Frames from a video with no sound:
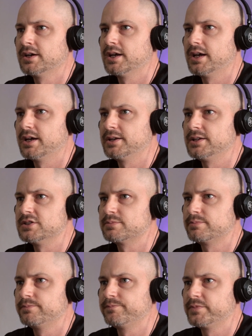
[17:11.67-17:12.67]
and he's
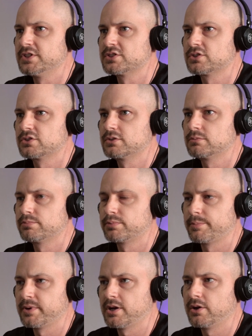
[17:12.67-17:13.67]

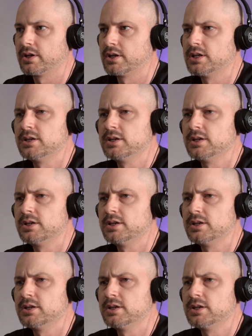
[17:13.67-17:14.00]
preparing it.